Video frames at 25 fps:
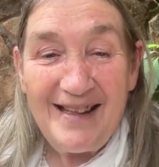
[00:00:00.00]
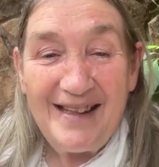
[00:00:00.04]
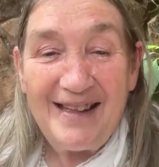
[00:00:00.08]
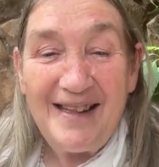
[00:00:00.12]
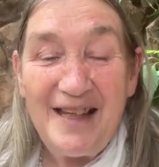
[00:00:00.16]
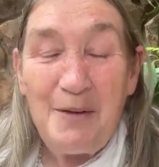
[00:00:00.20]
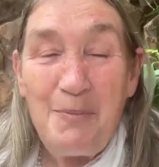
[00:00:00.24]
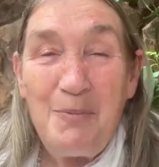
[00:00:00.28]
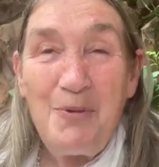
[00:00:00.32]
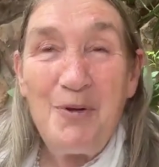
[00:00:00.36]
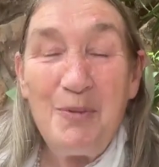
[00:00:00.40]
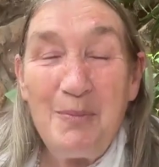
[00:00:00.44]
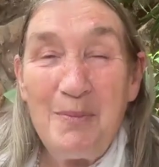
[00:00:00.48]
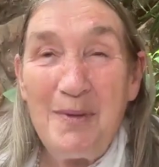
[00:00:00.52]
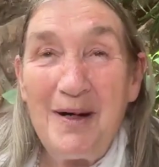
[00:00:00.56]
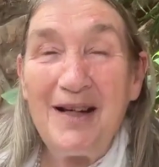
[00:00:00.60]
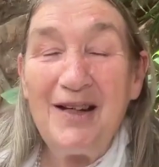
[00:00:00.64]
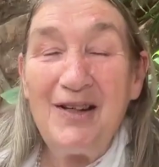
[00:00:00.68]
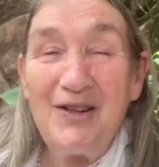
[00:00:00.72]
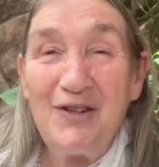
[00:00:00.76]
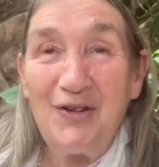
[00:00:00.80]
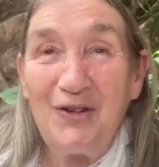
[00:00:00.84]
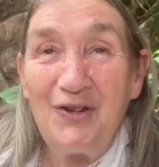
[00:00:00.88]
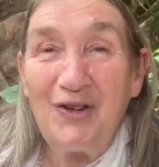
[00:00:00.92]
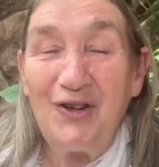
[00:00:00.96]
Keep your
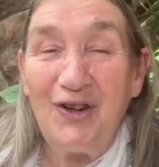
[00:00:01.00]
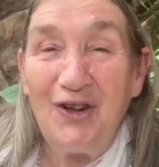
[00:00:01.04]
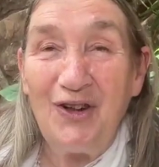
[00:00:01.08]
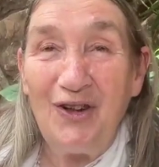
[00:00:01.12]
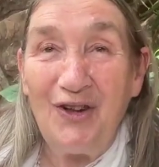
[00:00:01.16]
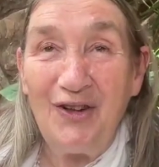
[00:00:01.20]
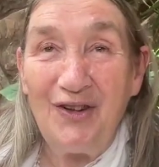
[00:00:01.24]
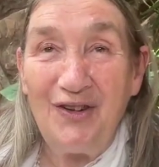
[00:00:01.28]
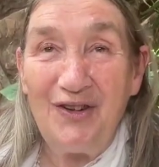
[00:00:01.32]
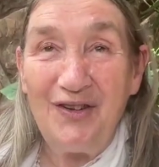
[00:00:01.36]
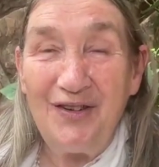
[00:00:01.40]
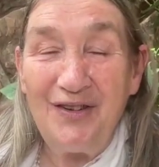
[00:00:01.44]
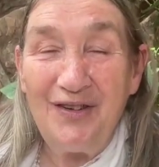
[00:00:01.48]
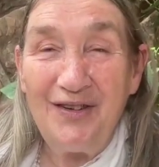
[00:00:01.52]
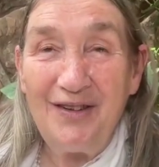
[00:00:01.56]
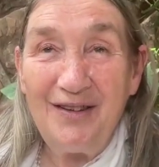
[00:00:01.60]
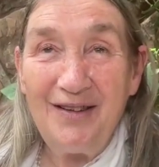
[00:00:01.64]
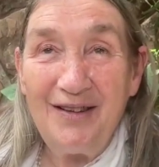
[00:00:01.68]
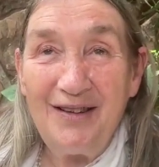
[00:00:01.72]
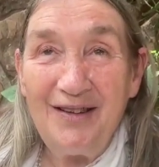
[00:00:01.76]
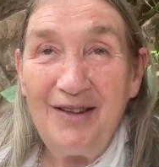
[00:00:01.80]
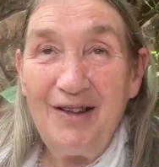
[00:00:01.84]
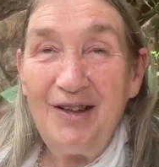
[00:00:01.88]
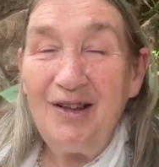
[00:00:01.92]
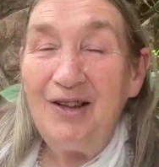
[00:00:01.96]
mind on God.
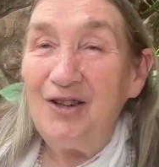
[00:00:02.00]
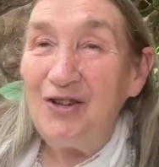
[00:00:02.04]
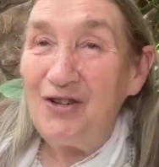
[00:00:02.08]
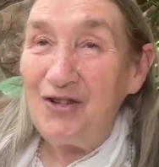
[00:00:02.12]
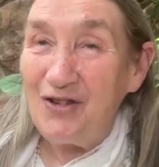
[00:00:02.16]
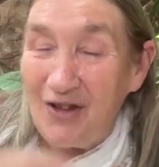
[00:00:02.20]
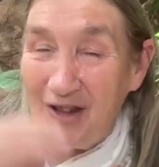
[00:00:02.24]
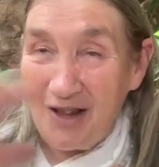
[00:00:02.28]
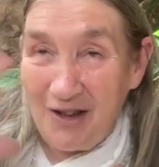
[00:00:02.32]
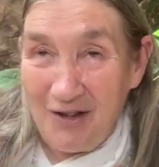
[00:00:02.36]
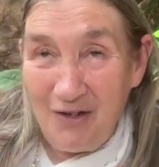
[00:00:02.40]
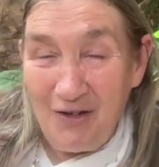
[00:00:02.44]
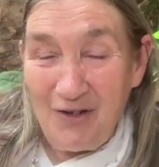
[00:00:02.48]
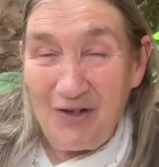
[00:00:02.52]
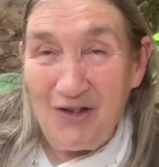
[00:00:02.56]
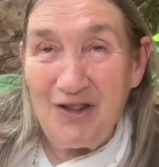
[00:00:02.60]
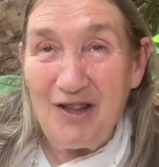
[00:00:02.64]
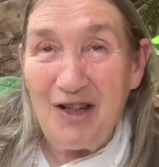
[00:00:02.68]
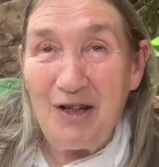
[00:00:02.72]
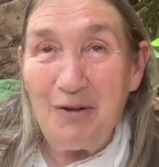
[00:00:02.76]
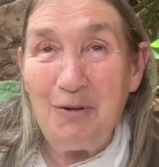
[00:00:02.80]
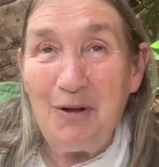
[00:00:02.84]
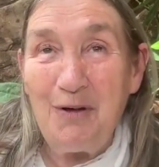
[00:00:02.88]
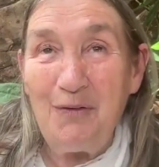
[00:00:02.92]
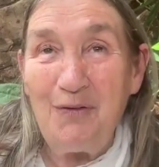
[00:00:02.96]
Try not to
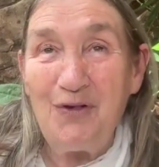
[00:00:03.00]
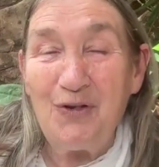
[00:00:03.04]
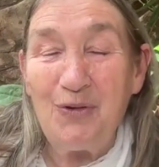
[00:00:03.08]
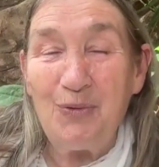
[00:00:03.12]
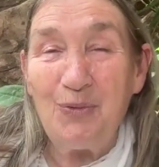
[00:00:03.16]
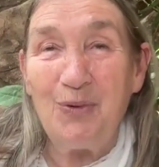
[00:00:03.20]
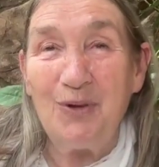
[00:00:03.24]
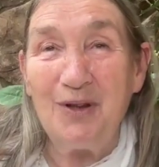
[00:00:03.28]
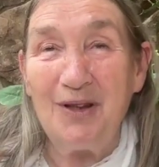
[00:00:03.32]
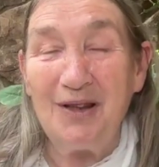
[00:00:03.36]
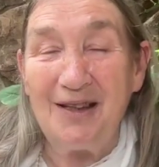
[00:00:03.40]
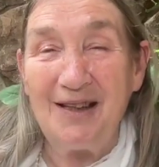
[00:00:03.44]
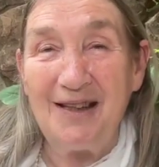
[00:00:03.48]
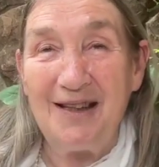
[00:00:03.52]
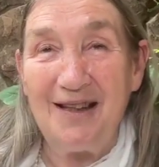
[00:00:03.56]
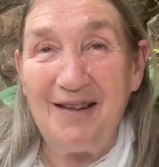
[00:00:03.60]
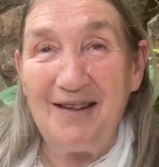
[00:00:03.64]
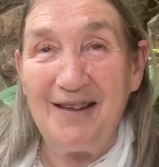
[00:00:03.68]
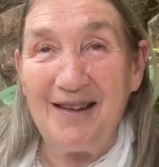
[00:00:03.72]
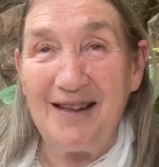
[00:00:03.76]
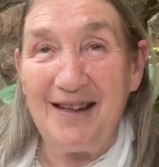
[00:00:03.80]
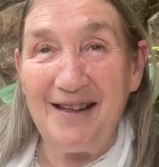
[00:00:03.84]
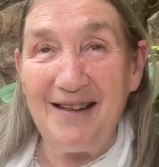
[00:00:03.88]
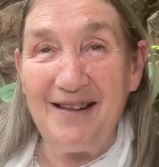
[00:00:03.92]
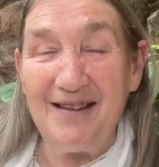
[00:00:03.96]
go off to worldly
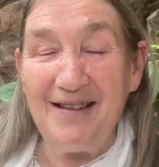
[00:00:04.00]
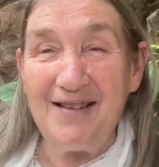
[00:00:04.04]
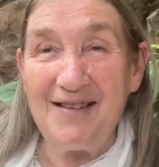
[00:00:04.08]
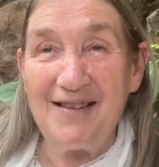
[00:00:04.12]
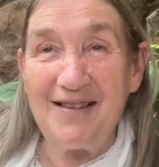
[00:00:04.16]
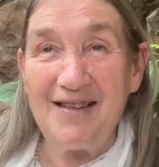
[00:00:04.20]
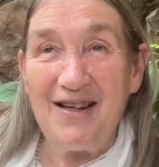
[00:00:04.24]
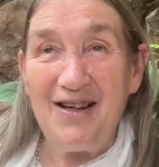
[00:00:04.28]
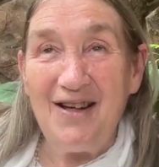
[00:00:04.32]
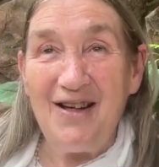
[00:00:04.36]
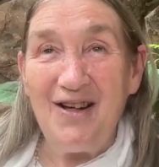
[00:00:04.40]
things.